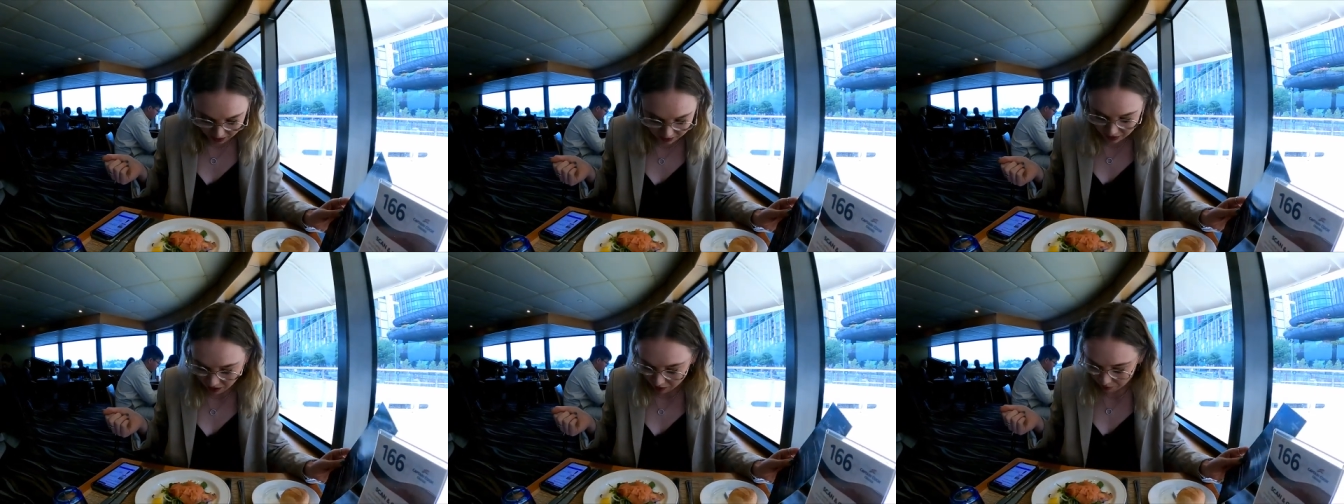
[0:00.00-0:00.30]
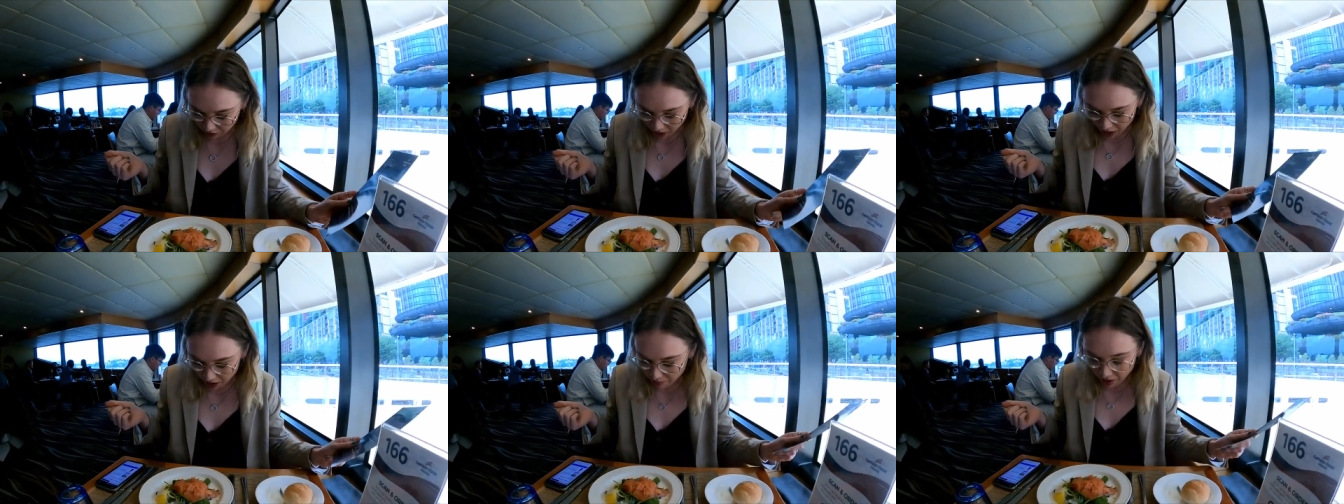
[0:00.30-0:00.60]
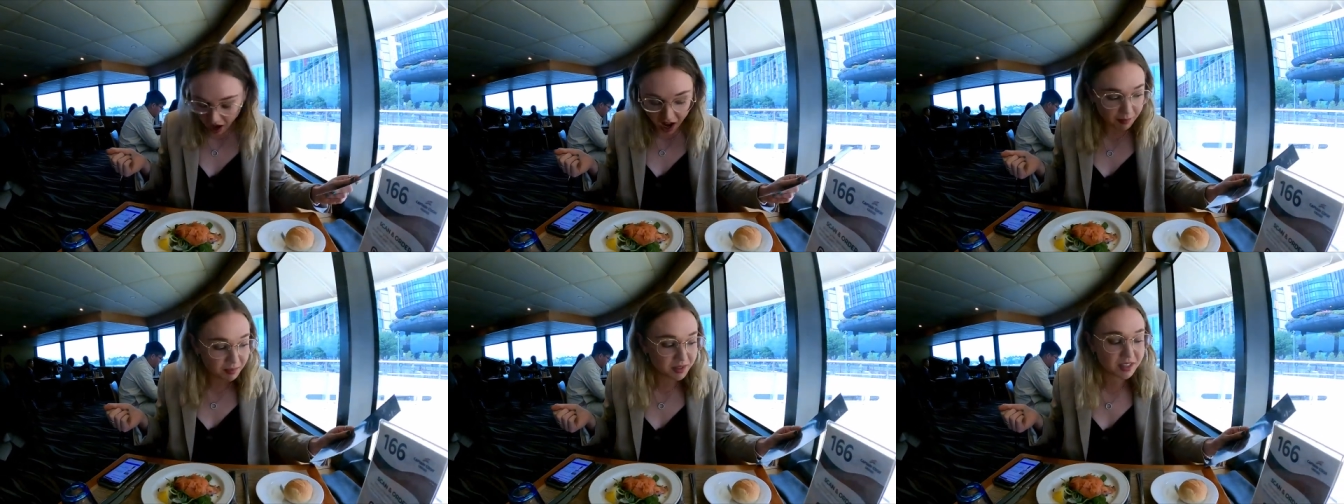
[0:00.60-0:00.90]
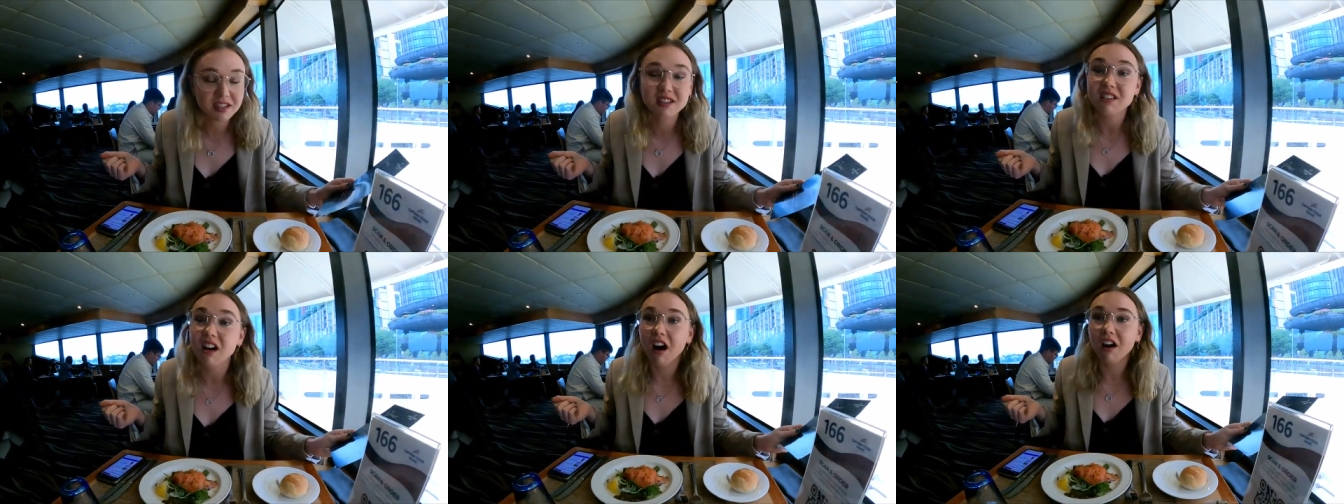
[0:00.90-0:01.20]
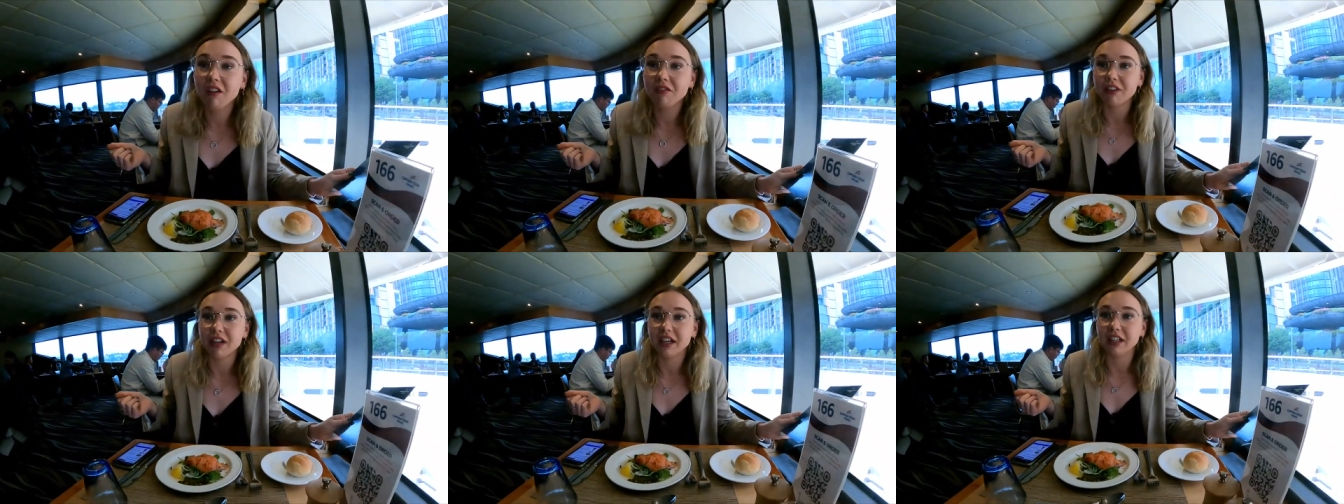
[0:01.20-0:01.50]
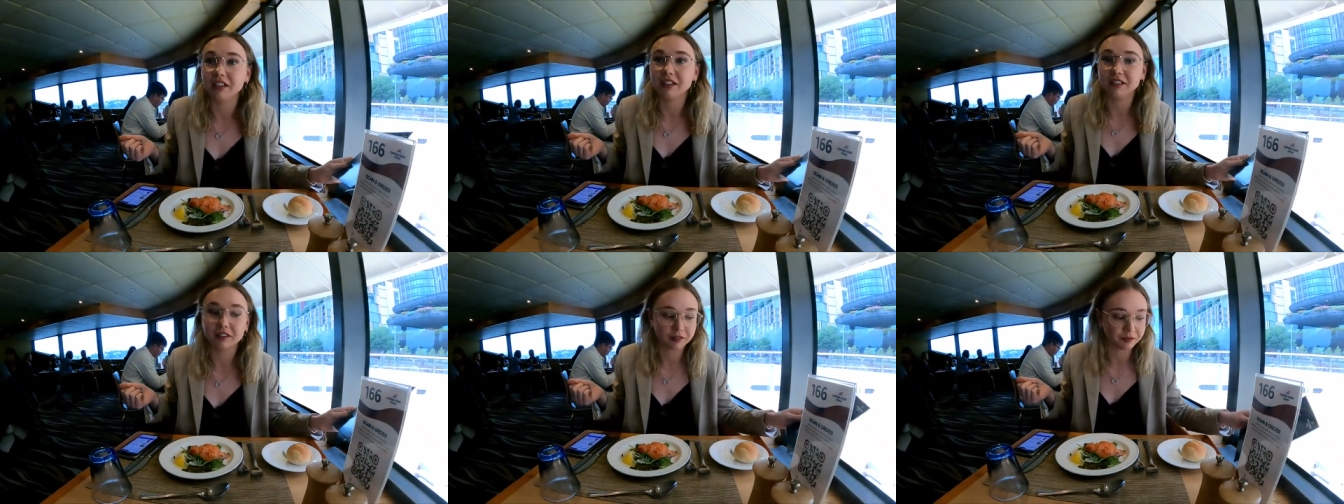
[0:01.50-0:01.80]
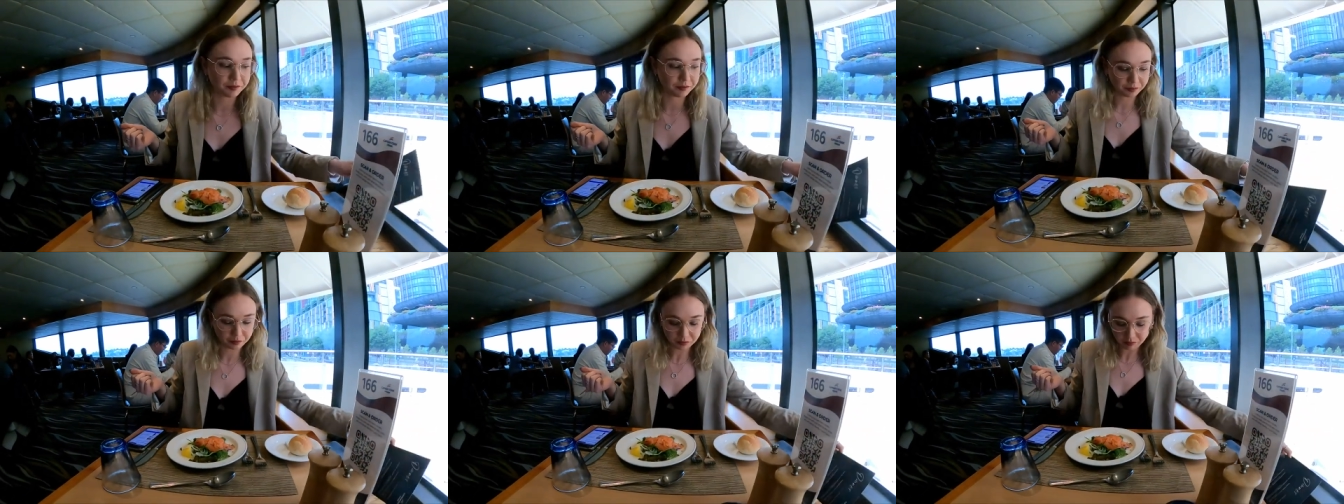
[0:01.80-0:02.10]
Yes, I'm, I'm, I'm starving. Let's go, tell
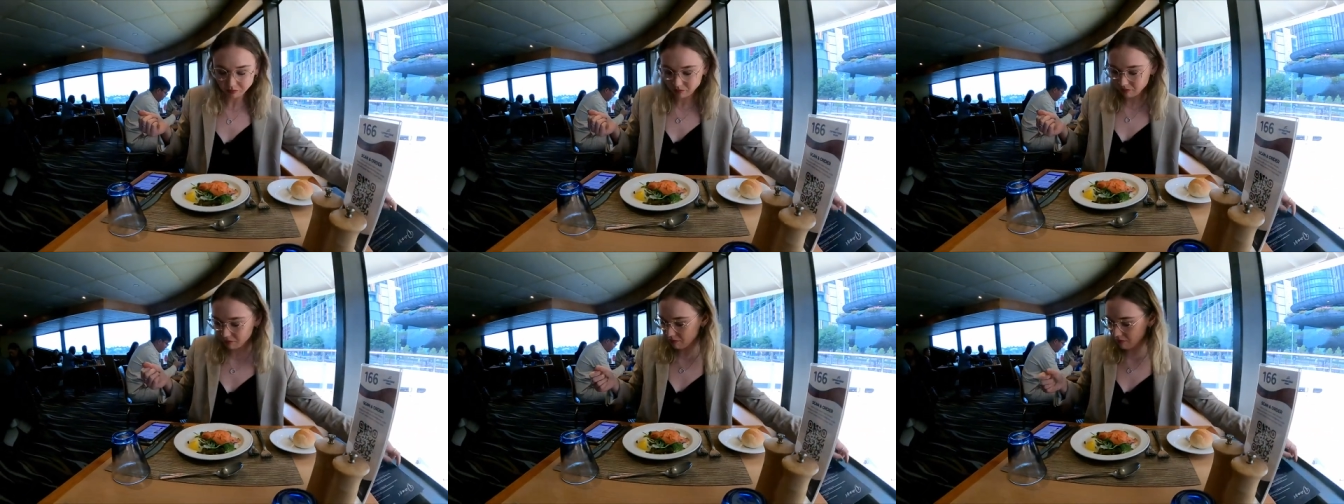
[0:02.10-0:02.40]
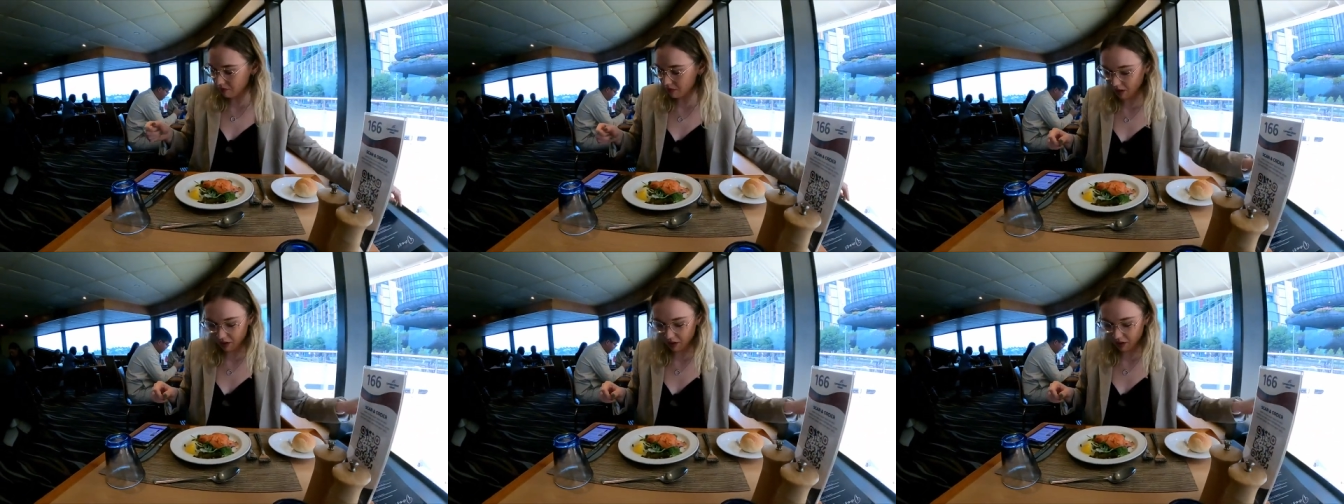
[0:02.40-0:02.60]
me how the salmon